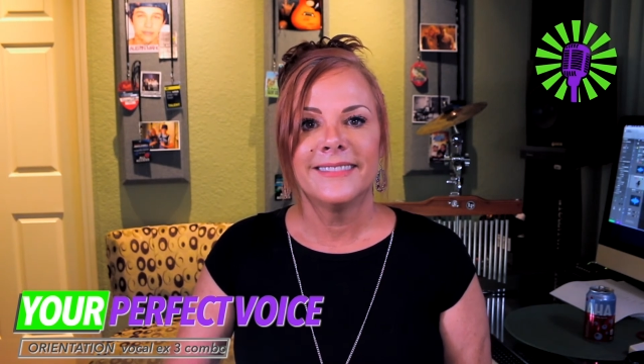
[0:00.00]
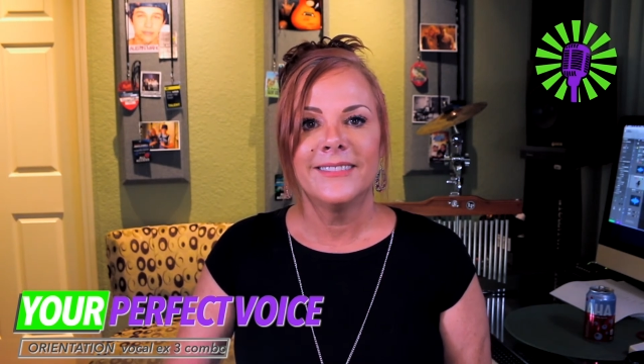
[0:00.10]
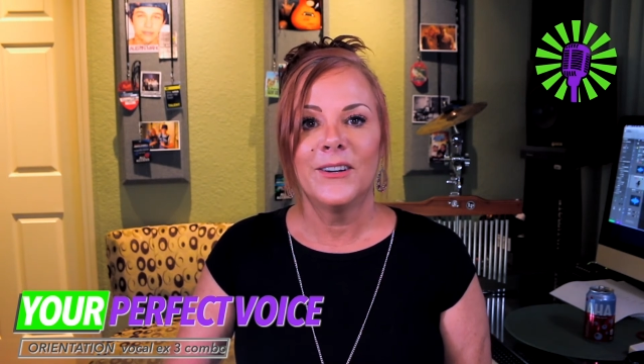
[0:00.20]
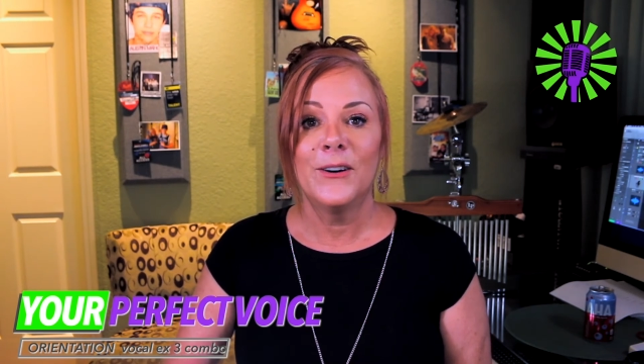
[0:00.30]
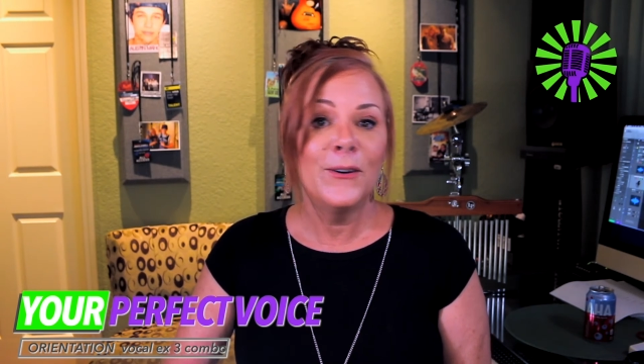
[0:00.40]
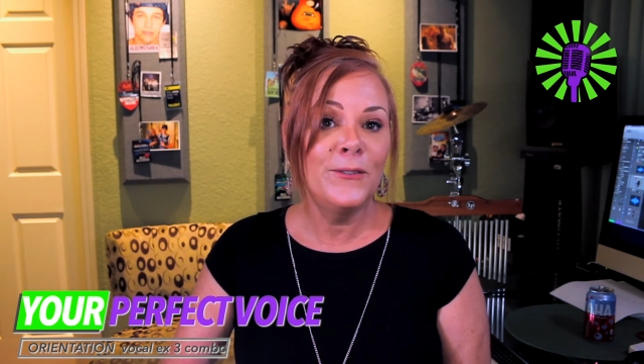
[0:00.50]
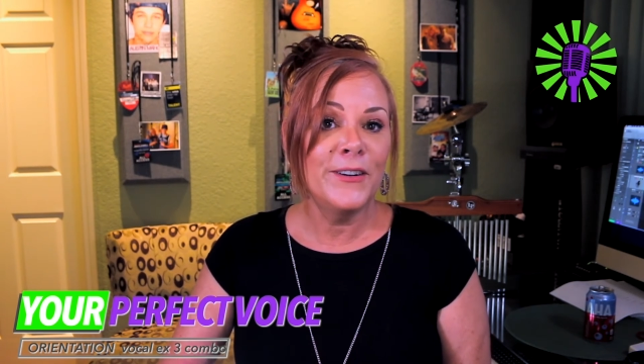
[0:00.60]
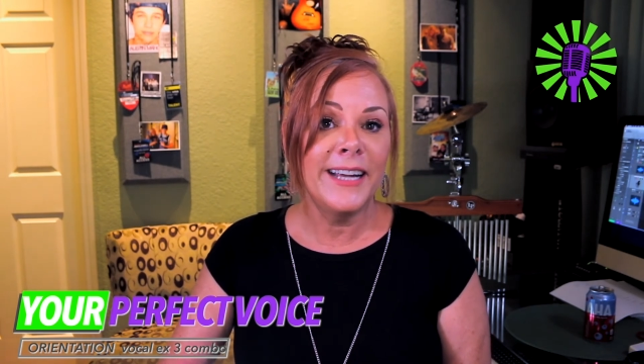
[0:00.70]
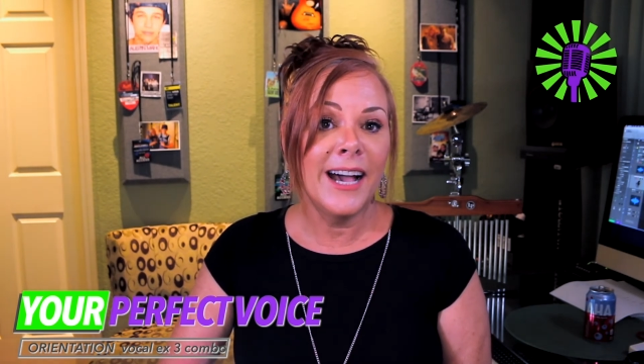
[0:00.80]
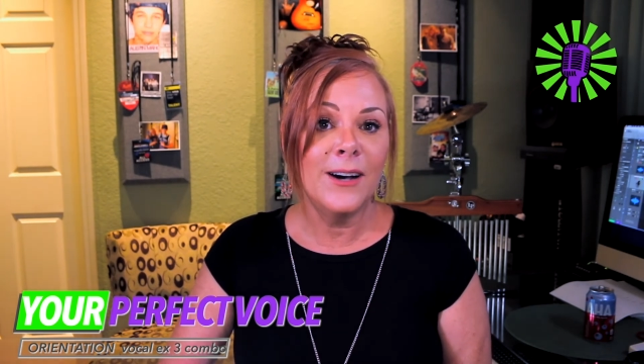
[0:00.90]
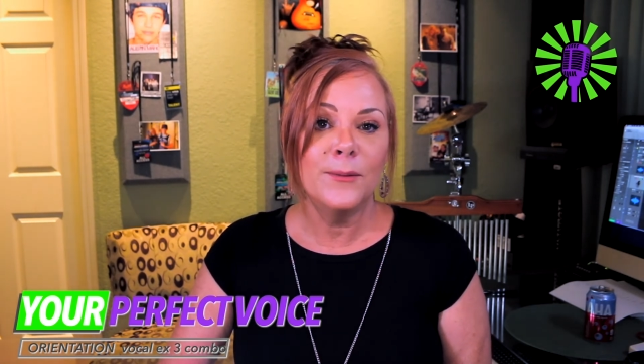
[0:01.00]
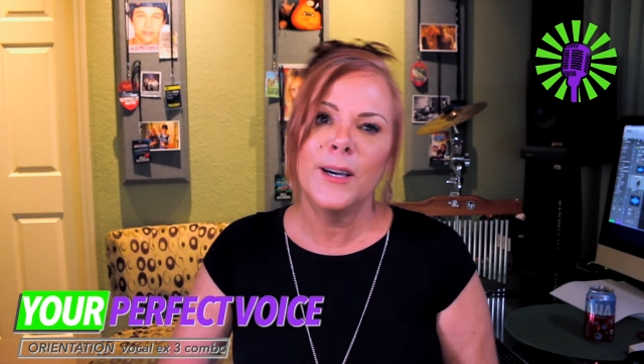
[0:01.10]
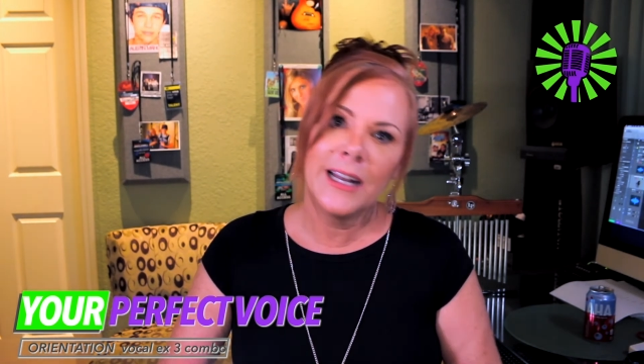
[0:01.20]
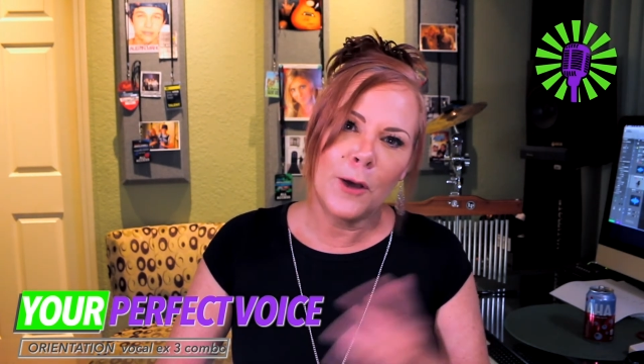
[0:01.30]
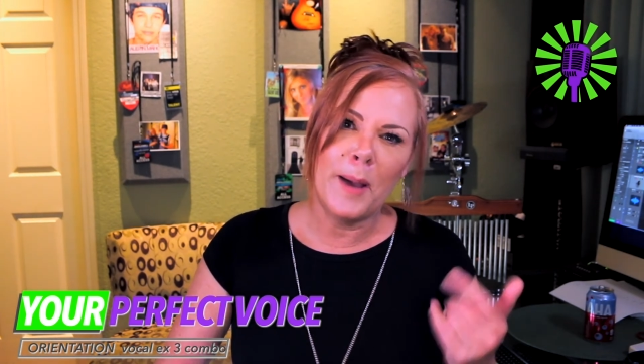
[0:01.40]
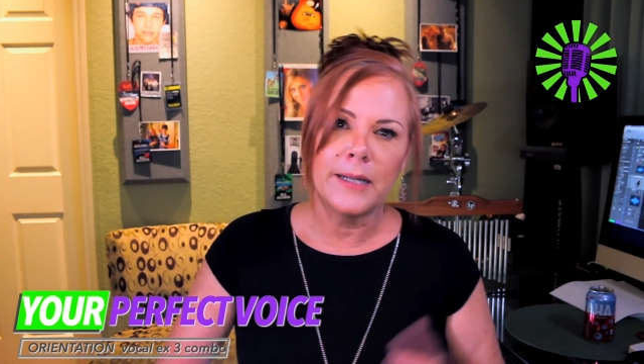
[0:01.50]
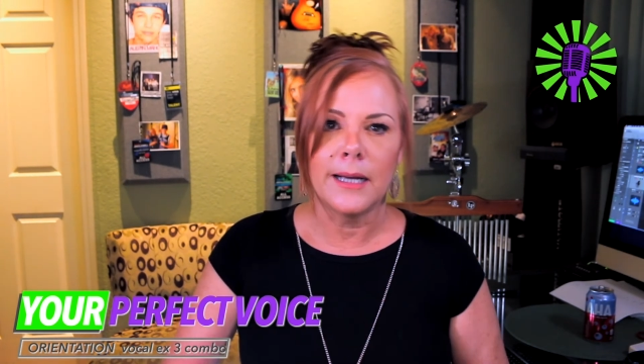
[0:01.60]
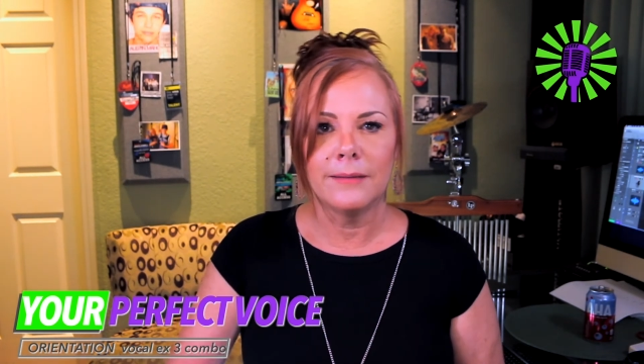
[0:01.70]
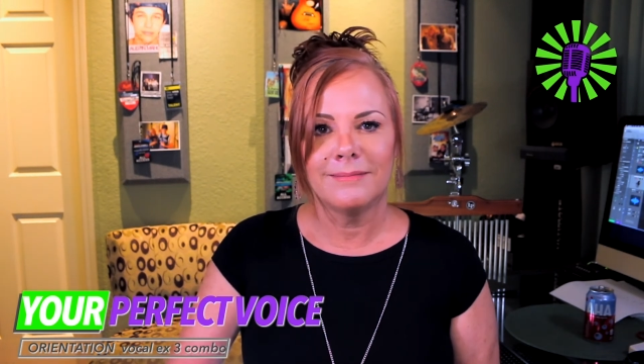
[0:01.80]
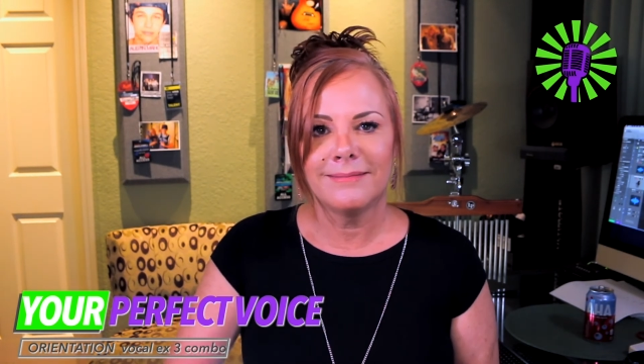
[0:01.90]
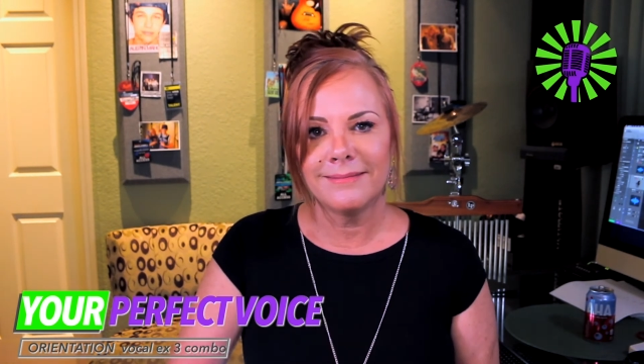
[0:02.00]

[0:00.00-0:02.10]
Don't freak out. We're going to go back down.